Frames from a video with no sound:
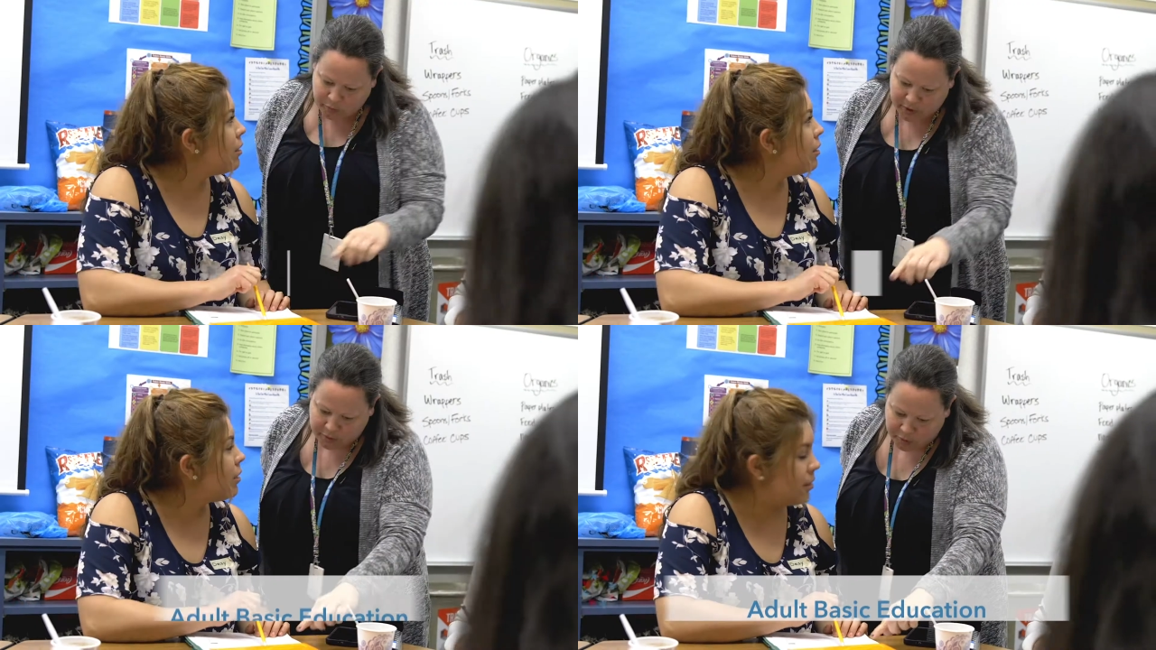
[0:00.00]

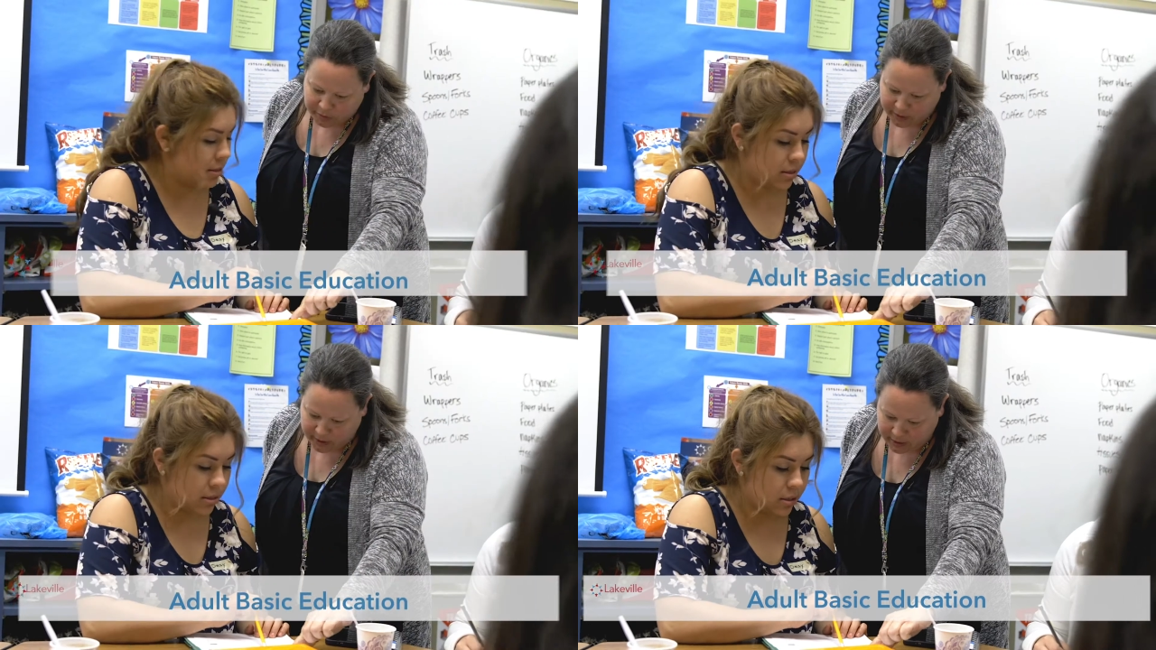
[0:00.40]
Speaker 1: would either
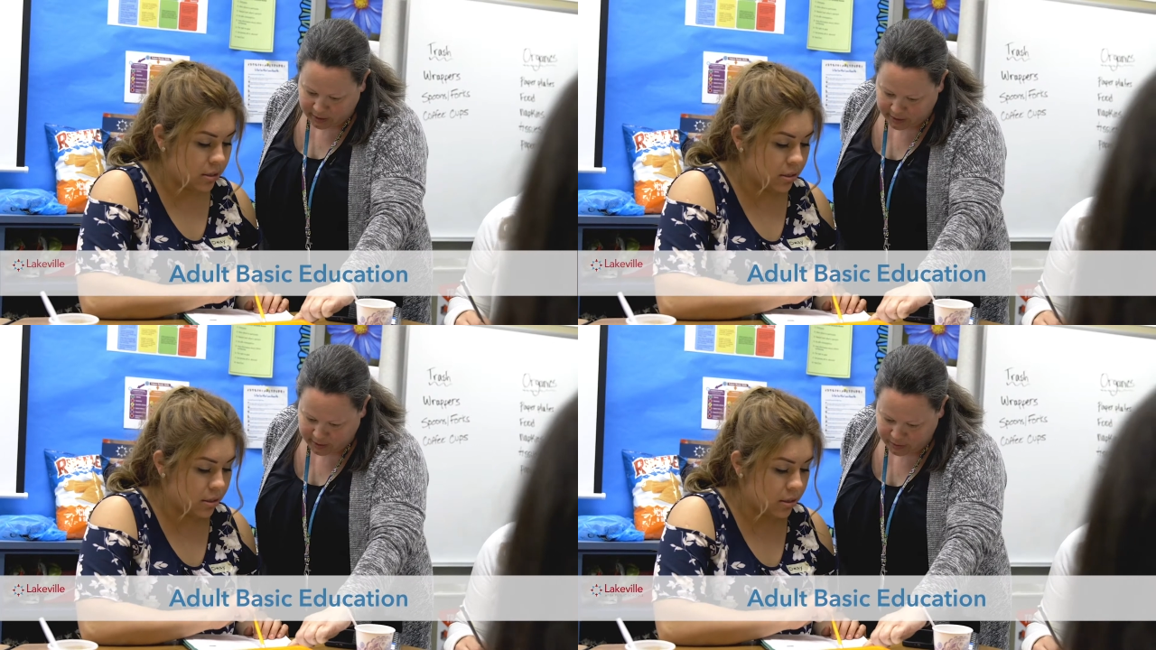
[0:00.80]
be I
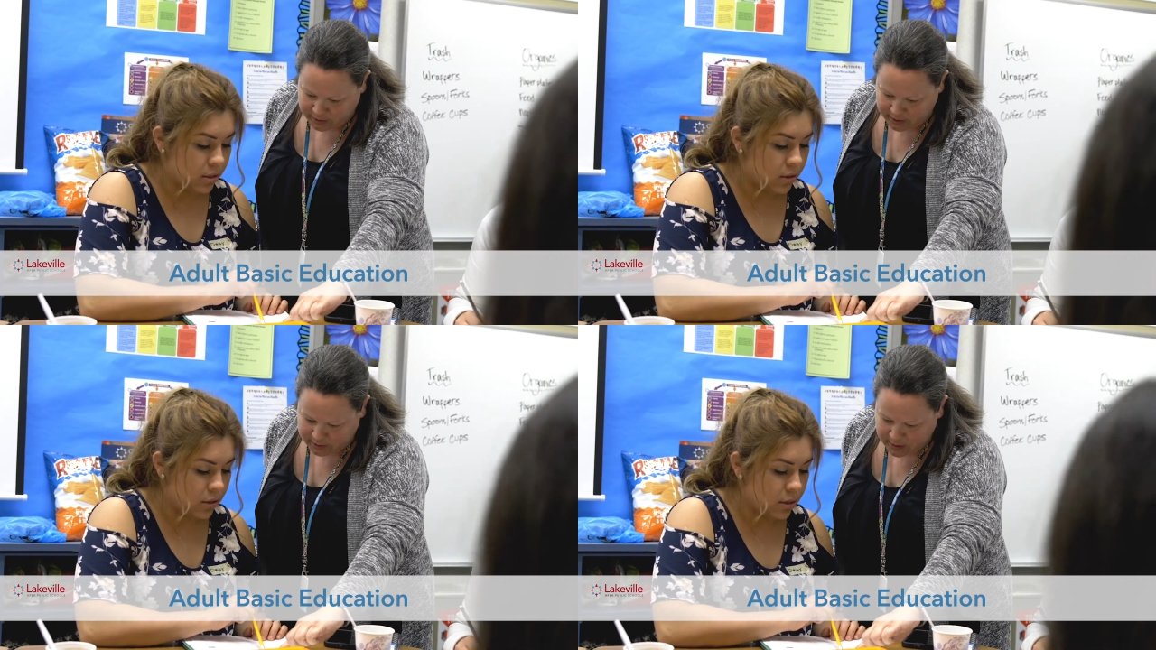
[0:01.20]
like to
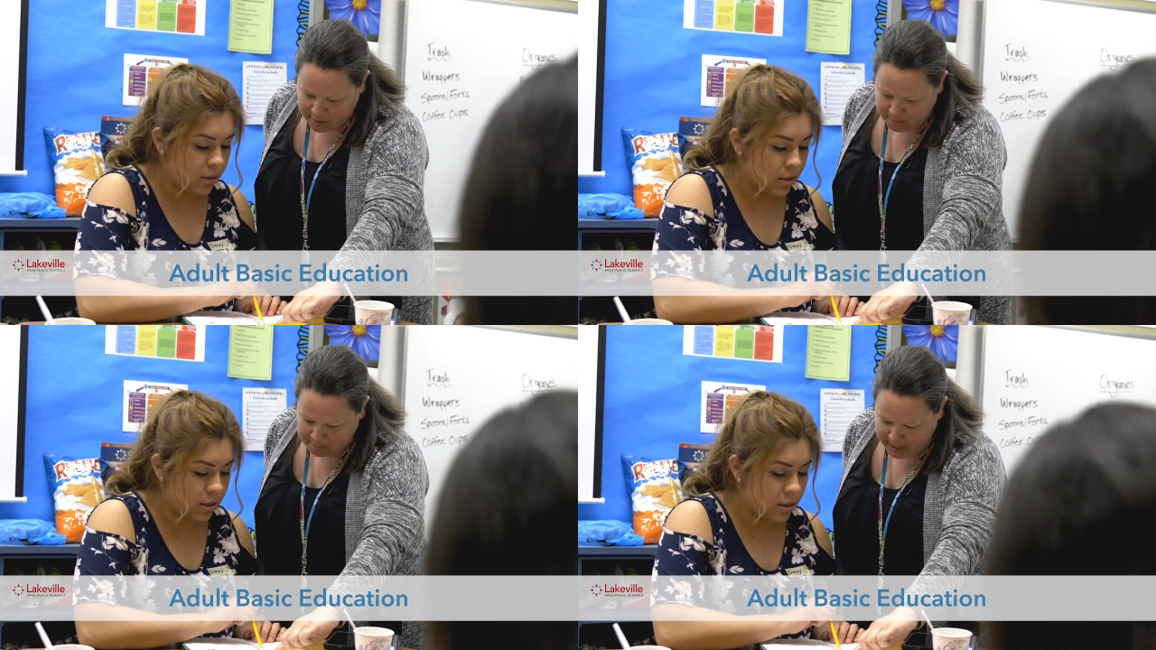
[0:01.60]
eat
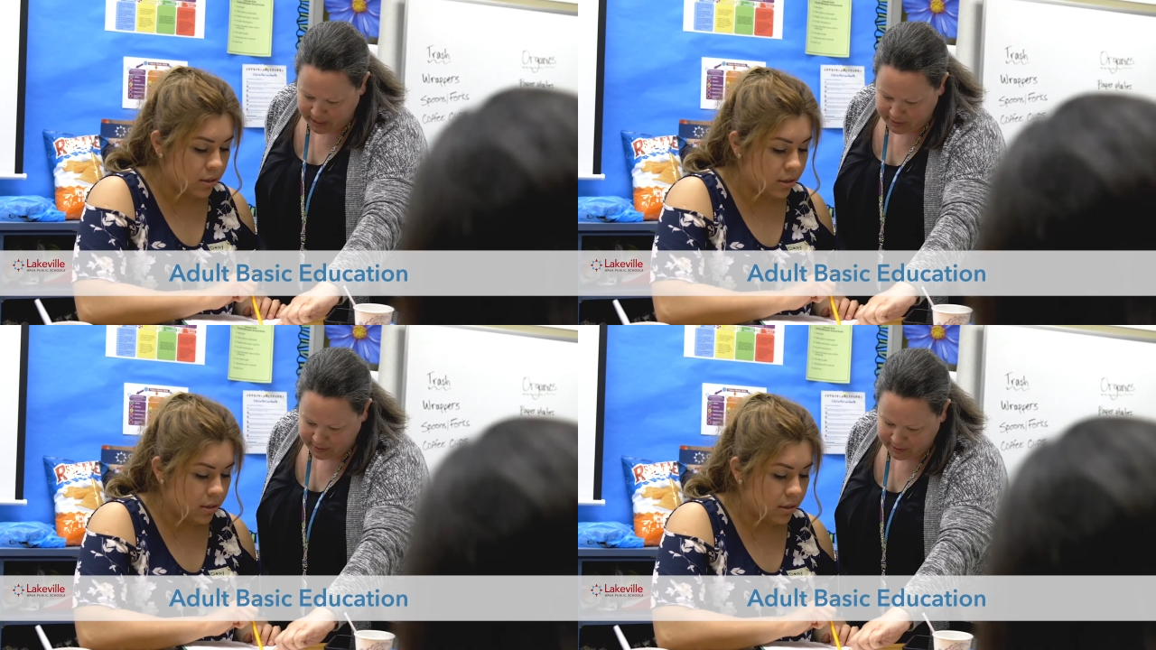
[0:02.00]

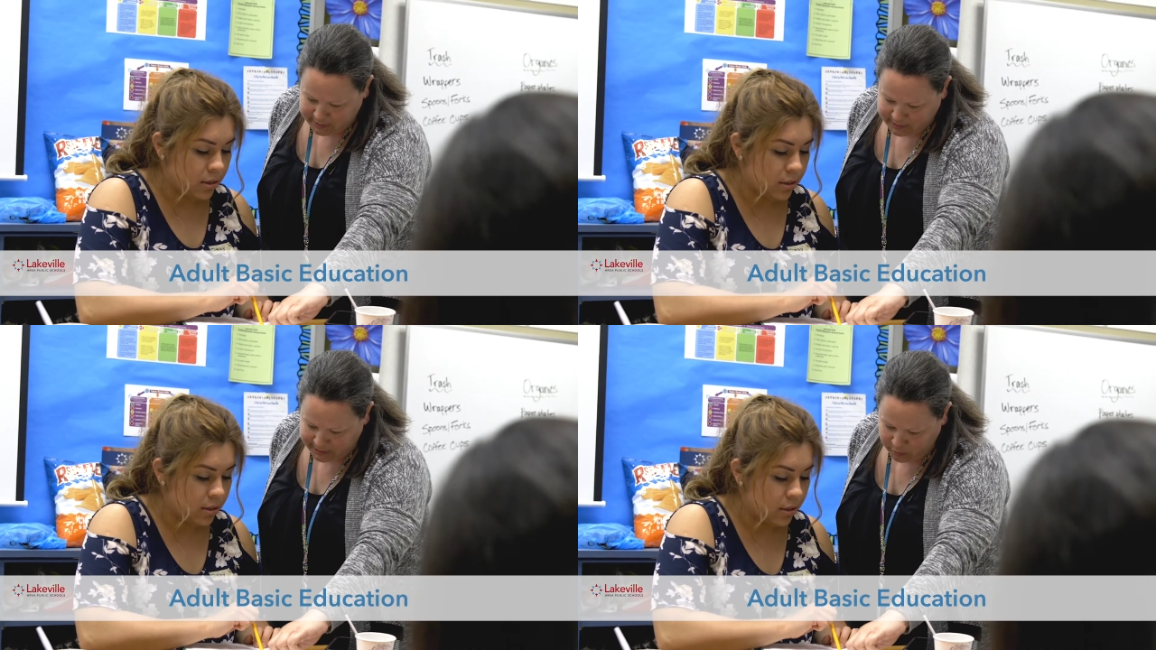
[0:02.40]
my
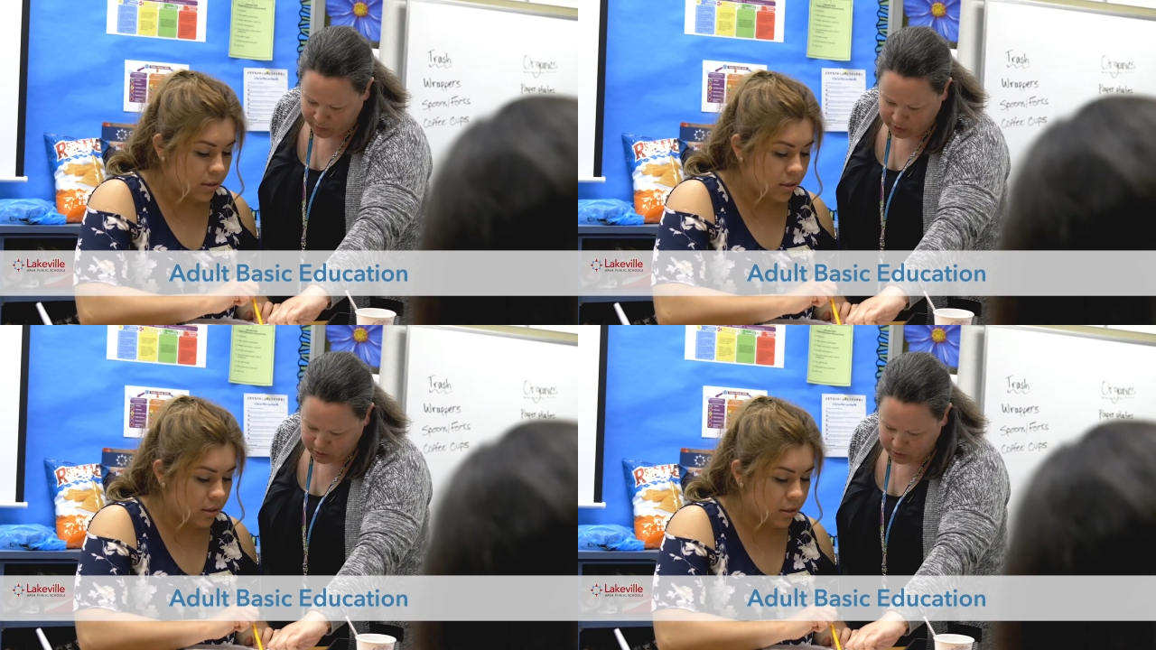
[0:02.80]

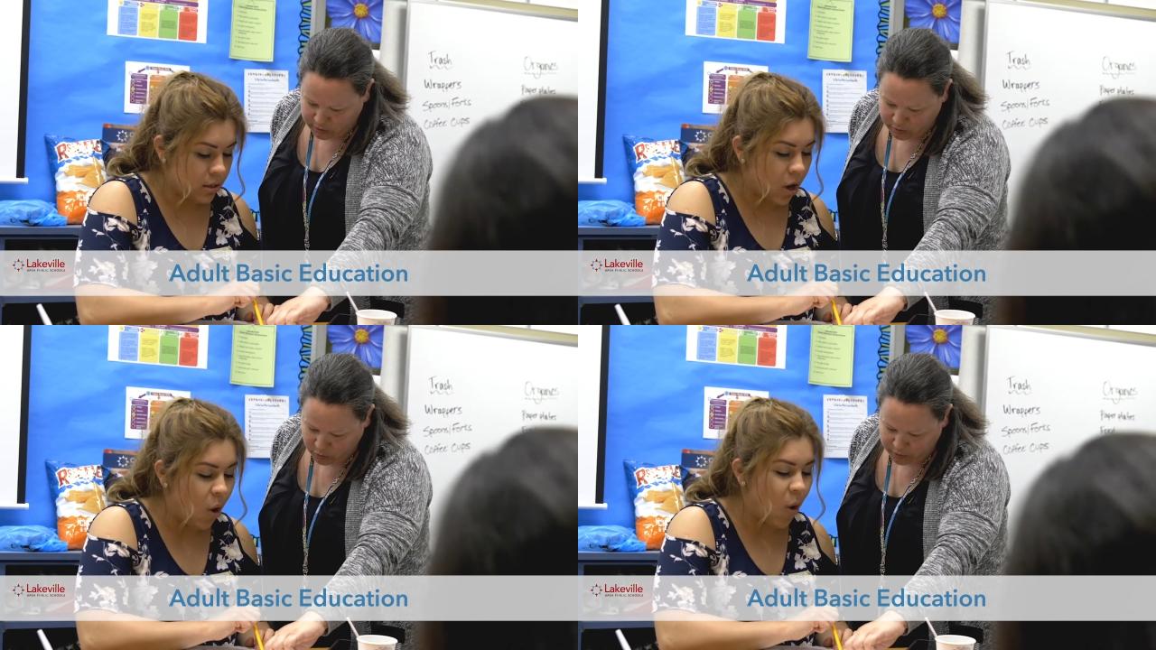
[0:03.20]
sandwich.
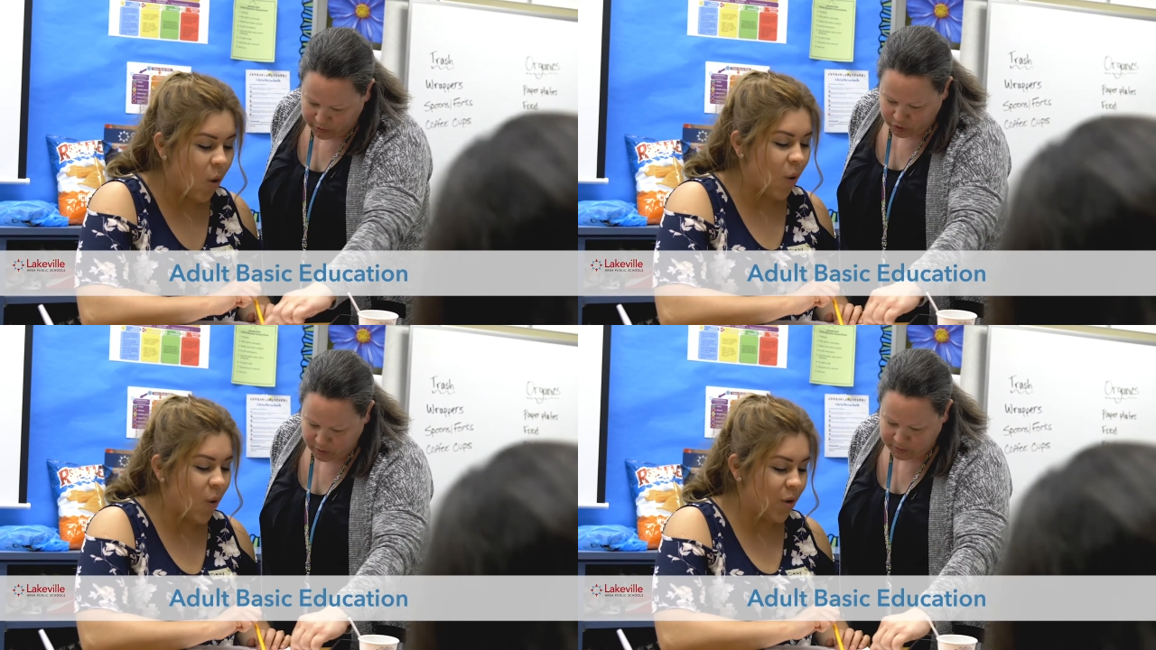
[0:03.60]
My
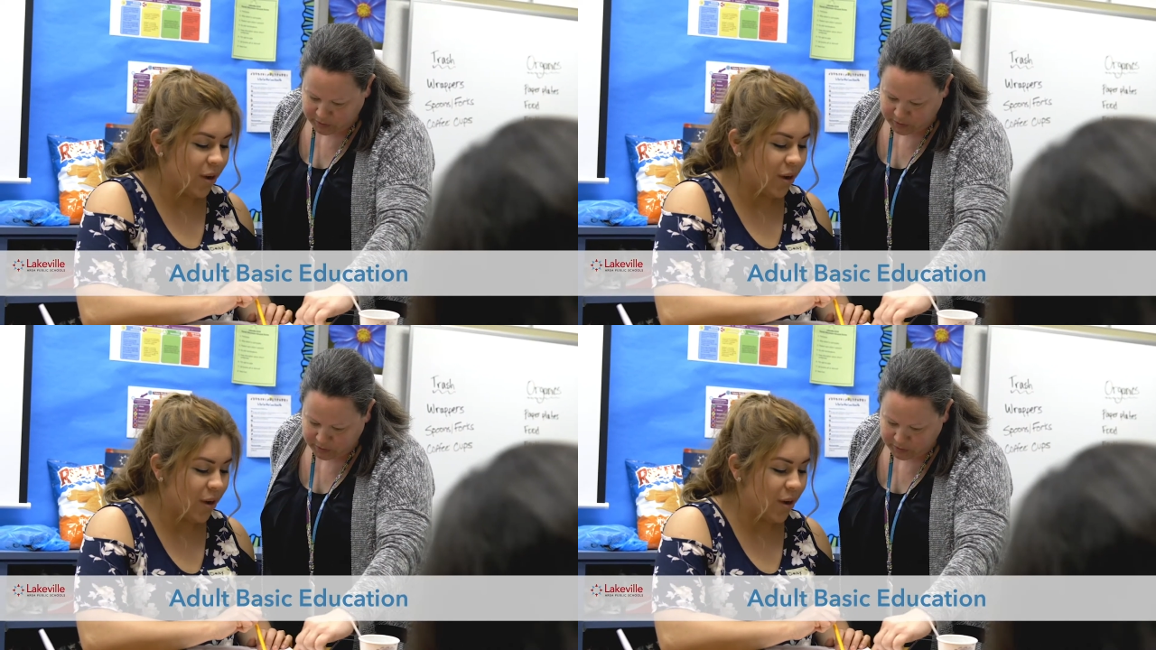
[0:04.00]
main